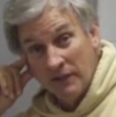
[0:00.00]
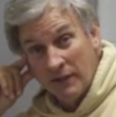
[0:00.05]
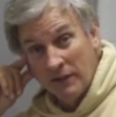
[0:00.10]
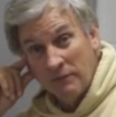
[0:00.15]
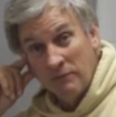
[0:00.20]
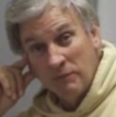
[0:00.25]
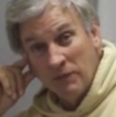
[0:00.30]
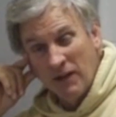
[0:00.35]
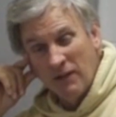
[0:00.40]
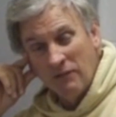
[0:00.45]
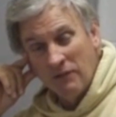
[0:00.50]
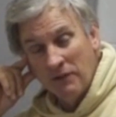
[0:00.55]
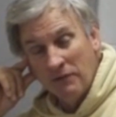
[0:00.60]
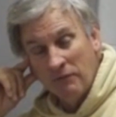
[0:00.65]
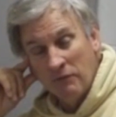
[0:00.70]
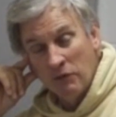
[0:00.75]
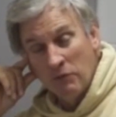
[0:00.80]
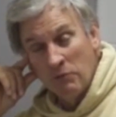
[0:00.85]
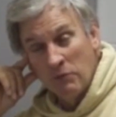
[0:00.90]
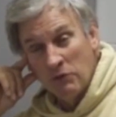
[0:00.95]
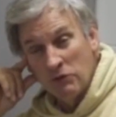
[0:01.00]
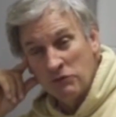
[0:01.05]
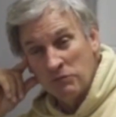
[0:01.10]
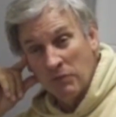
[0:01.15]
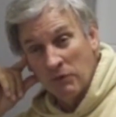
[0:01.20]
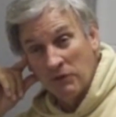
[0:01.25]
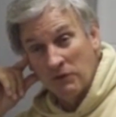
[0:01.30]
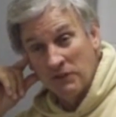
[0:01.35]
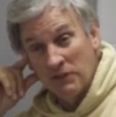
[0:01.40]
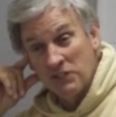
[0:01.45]
I think for the
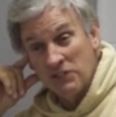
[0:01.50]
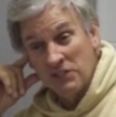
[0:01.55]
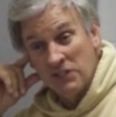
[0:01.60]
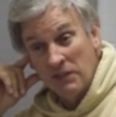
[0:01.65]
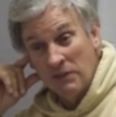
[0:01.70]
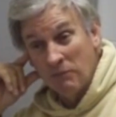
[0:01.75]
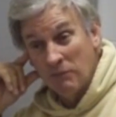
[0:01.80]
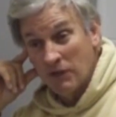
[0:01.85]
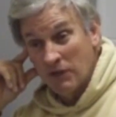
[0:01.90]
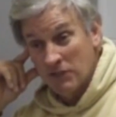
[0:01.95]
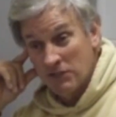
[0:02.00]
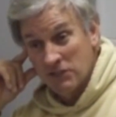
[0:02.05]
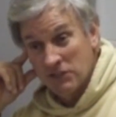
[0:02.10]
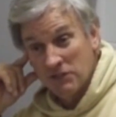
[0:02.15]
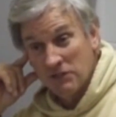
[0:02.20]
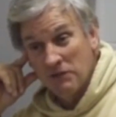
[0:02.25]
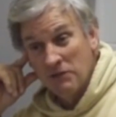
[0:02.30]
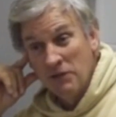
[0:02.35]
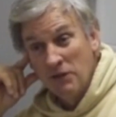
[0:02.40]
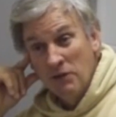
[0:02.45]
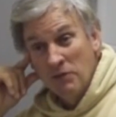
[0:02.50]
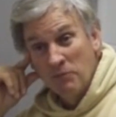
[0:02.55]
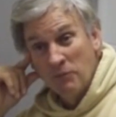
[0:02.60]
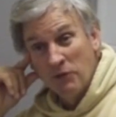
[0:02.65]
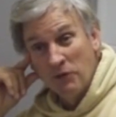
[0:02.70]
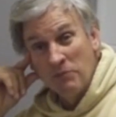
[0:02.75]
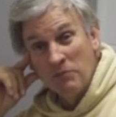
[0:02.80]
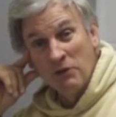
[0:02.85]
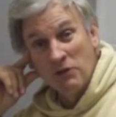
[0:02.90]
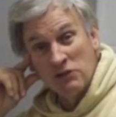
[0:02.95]
most part, this team likes to
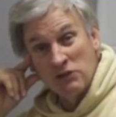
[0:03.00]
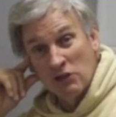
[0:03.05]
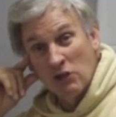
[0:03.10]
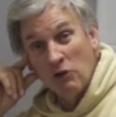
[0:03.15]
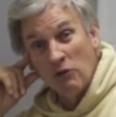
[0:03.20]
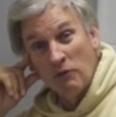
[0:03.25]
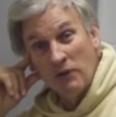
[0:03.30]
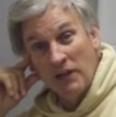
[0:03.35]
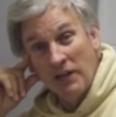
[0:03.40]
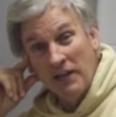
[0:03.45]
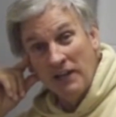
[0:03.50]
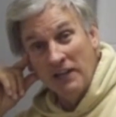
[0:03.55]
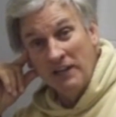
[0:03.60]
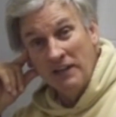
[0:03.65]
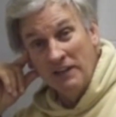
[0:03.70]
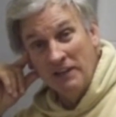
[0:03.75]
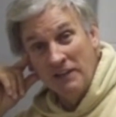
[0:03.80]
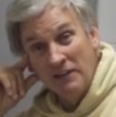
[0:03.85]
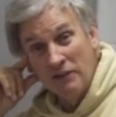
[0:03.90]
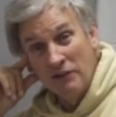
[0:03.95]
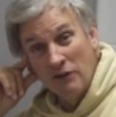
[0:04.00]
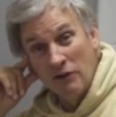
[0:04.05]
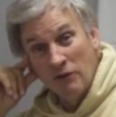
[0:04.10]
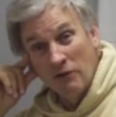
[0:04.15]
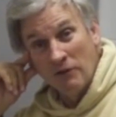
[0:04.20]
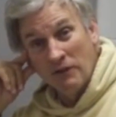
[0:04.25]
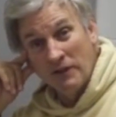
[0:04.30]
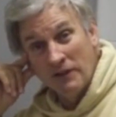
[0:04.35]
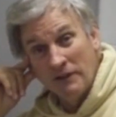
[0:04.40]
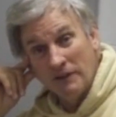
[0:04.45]
pretty much low key. You
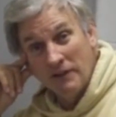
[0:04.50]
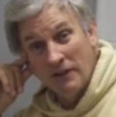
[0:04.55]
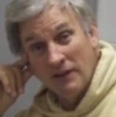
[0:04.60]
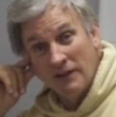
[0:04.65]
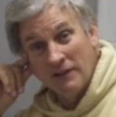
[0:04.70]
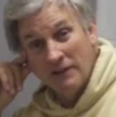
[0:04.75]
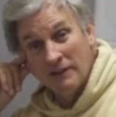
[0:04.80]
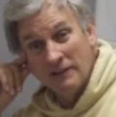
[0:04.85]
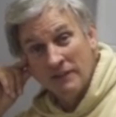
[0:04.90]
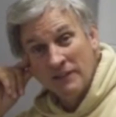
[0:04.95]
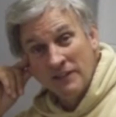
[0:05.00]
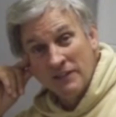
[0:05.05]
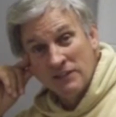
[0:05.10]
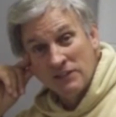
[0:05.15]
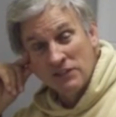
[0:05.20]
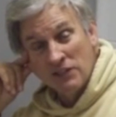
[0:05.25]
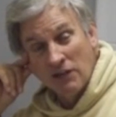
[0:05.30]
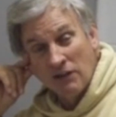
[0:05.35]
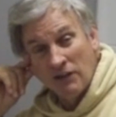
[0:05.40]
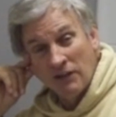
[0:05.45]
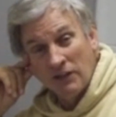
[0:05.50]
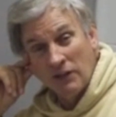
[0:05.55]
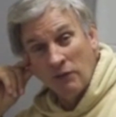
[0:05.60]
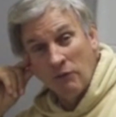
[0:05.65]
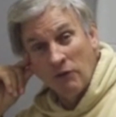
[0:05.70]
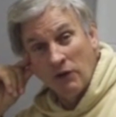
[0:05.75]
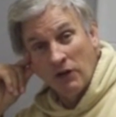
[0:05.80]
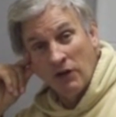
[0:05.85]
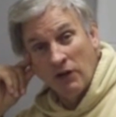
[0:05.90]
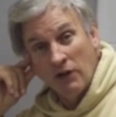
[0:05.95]
know, it's not like they
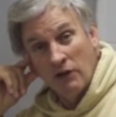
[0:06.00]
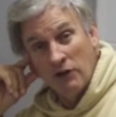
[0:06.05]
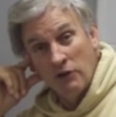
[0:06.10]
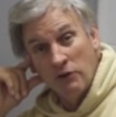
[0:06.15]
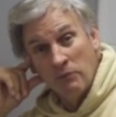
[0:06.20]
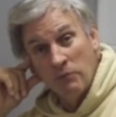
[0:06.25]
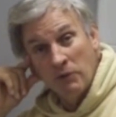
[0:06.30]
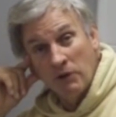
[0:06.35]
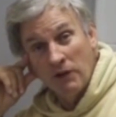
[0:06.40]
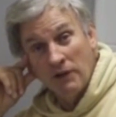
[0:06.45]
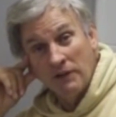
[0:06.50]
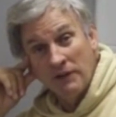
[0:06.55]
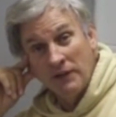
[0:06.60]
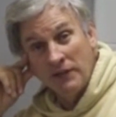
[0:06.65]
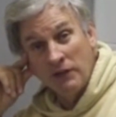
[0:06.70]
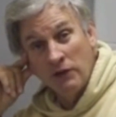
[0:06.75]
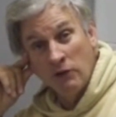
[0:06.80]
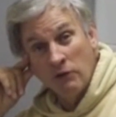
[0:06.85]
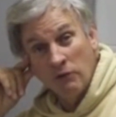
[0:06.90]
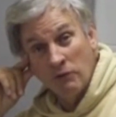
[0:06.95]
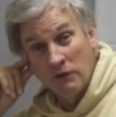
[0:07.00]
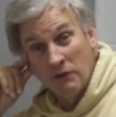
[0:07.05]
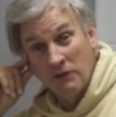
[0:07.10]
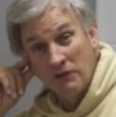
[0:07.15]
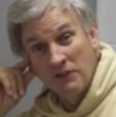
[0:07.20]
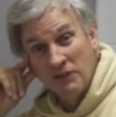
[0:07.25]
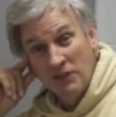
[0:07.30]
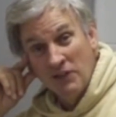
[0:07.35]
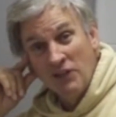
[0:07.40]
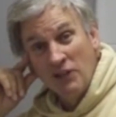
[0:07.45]
want a lot of hoopla. They
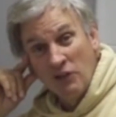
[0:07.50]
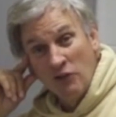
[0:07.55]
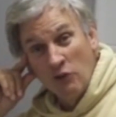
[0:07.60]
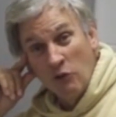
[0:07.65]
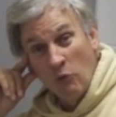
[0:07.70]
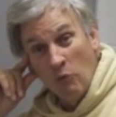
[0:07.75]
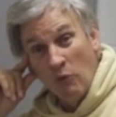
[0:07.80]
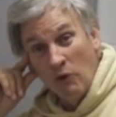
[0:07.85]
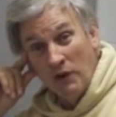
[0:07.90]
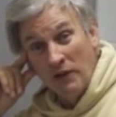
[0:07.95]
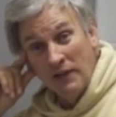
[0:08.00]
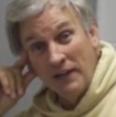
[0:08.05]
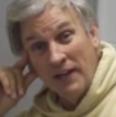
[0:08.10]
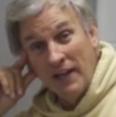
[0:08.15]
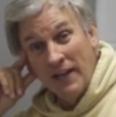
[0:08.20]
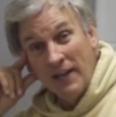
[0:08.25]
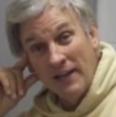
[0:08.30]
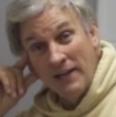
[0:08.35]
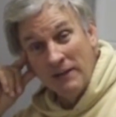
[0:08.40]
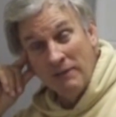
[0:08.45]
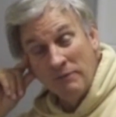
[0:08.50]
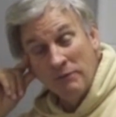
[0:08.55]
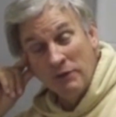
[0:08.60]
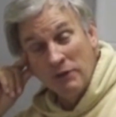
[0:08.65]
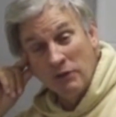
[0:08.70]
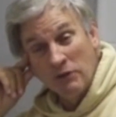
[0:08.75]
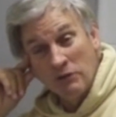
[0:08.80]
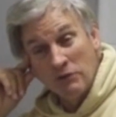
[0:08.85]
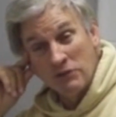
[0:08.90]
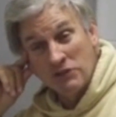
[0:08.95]
know the one game,
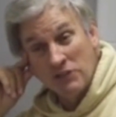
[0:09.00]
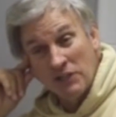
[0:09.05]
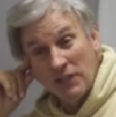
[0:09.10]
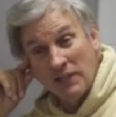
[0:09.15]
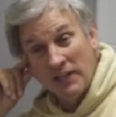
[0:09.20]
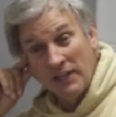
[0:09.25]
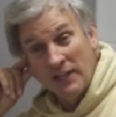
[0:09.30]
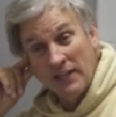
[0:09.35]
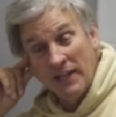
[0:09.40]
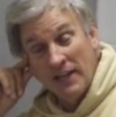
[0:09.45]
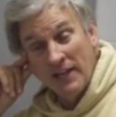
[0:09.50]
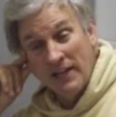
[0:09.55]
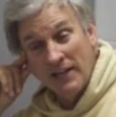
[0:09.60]
you know, is laying